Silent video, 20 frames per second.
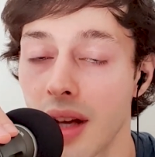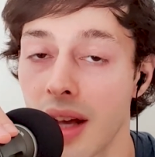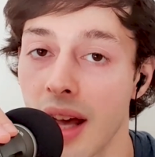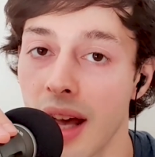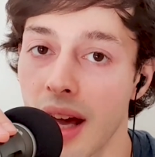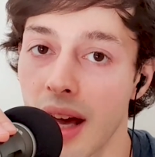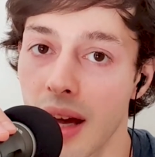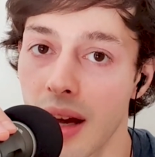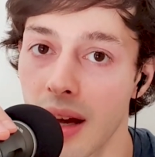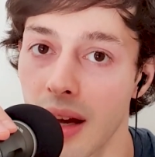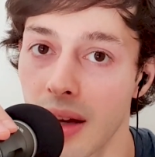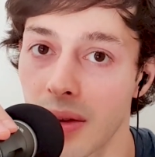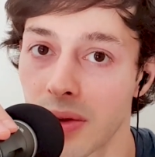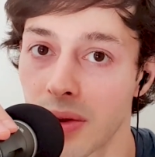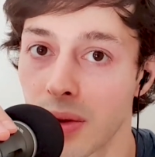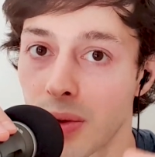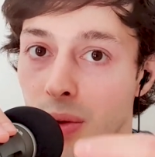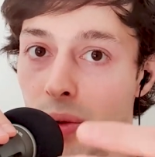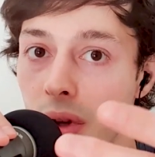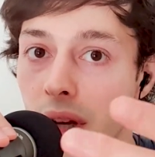And
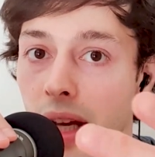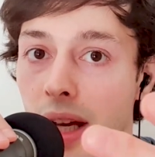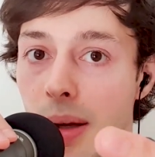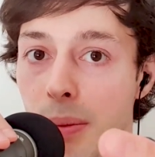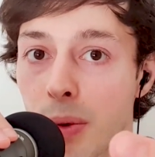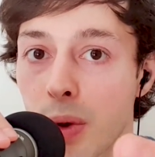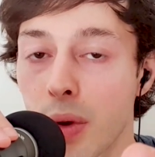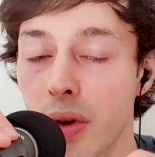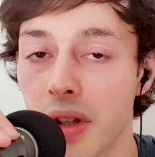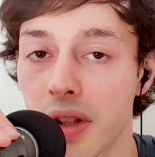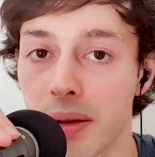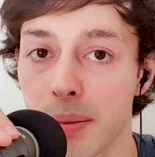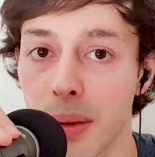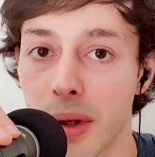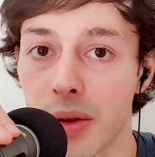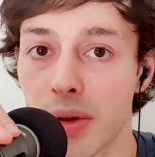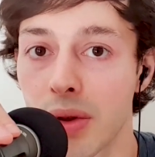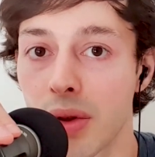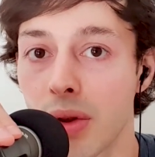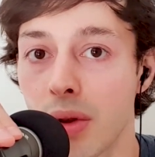today I'm going to
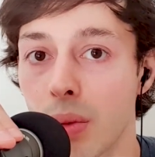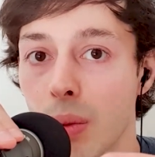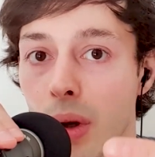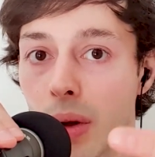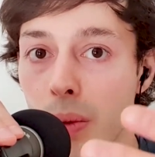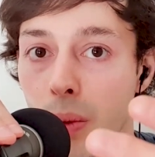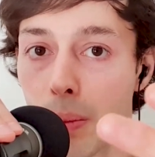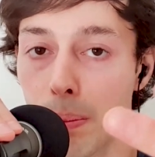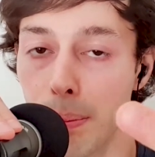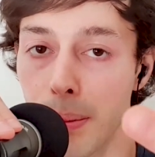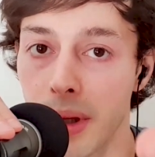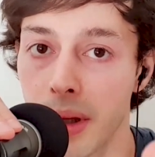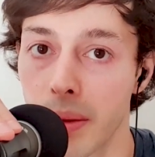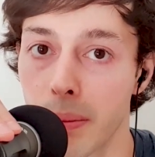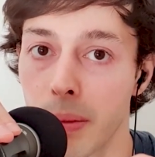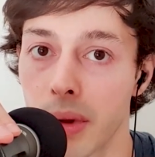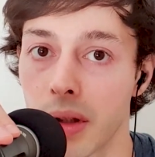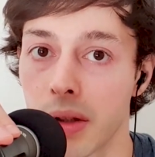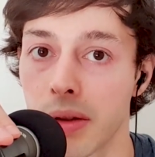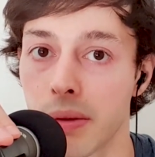explain to you what
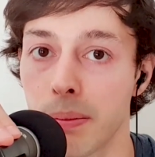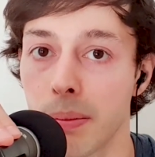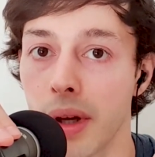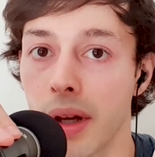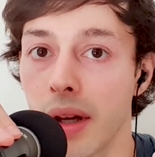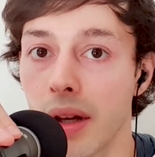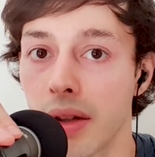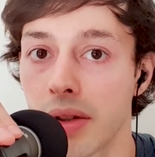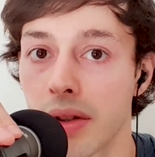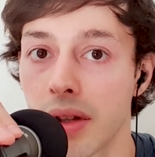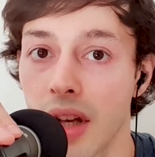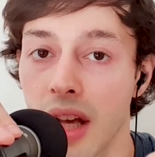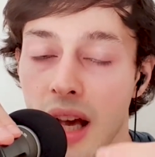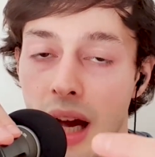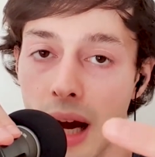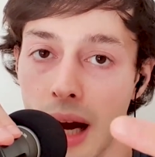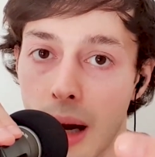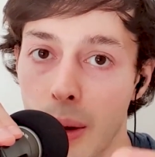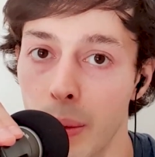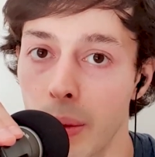minimalism is,
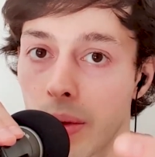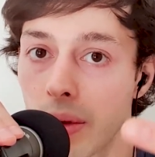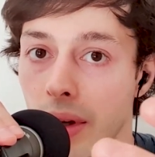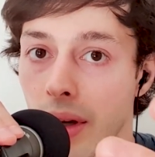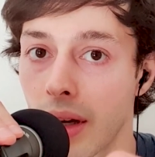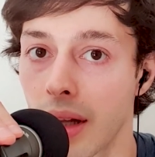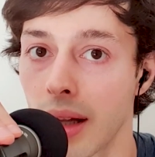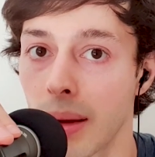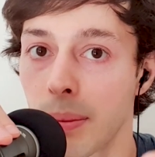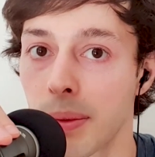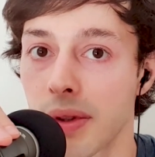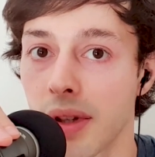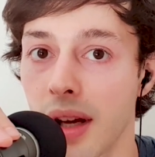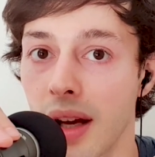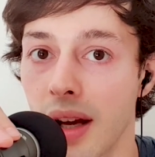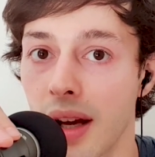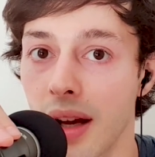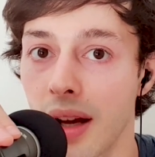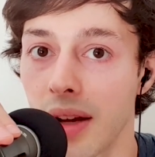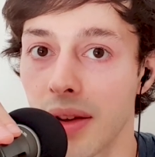how it helps,
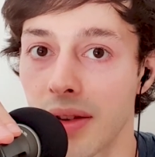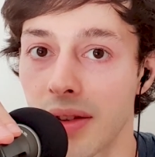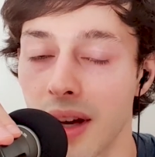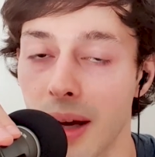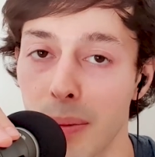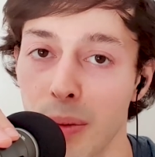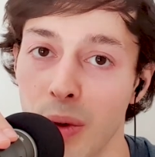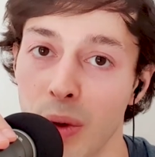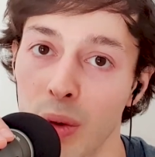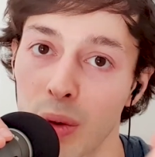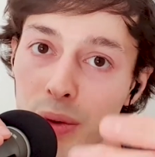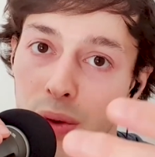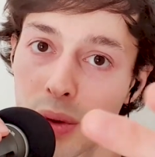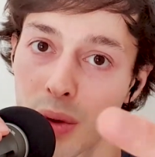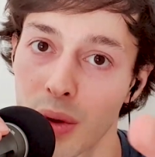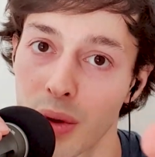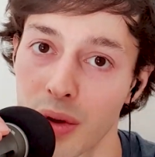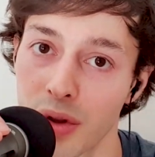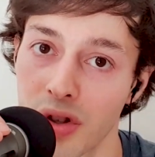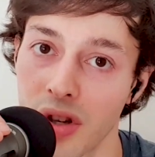and I'm also
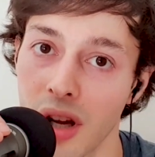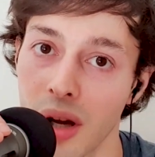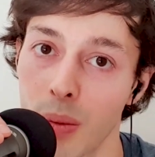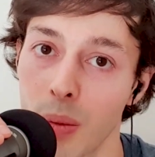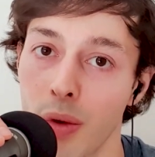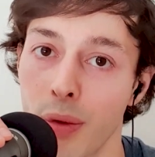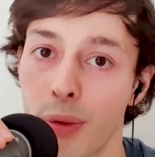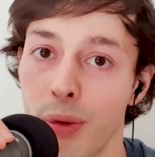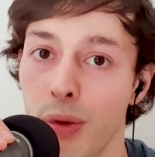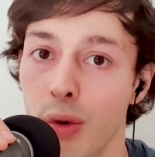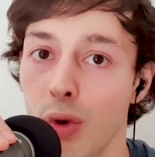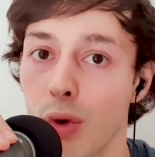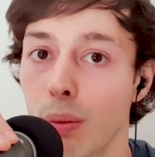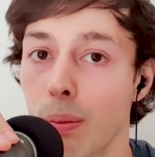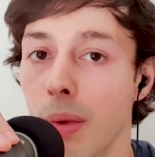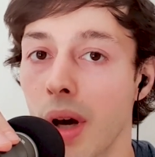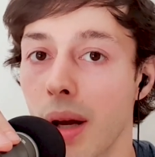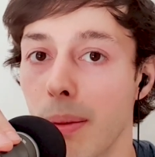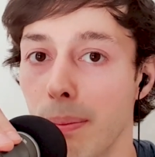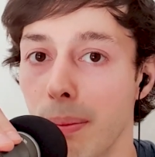going to share with you
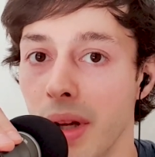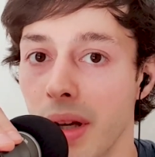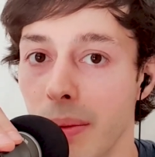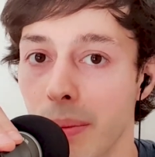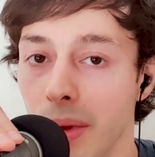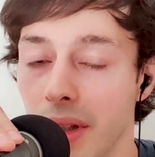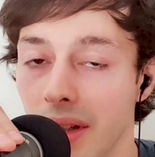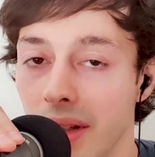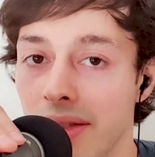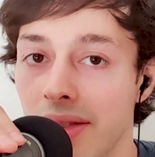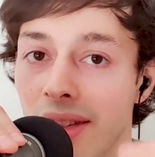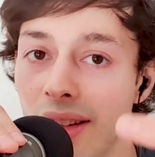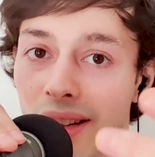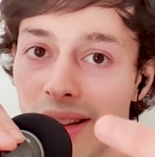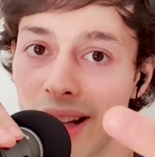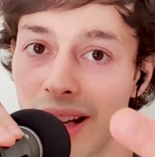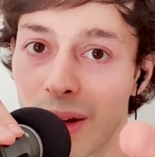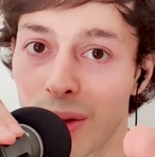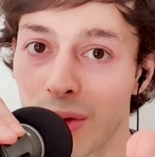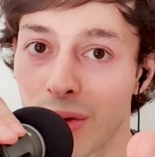my minimalist
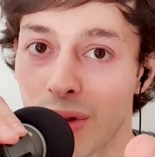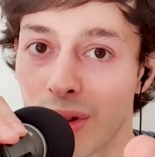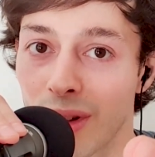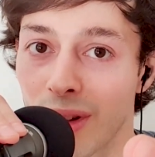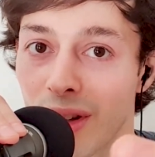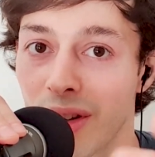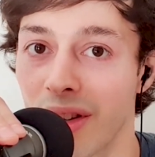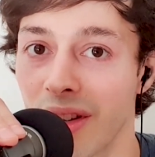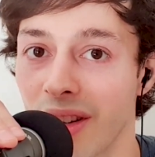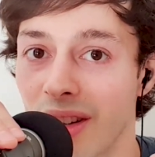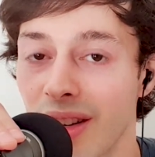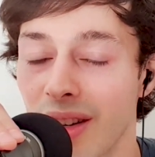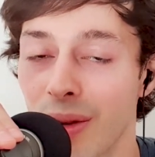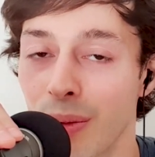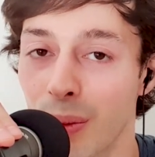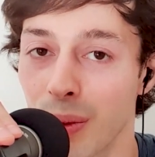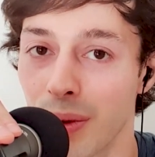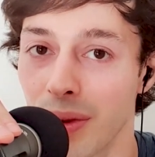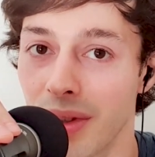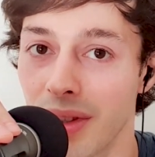language learning
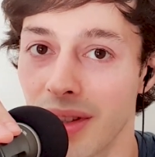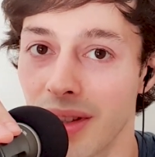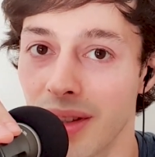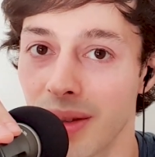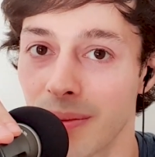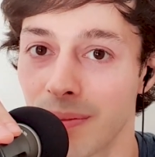routine.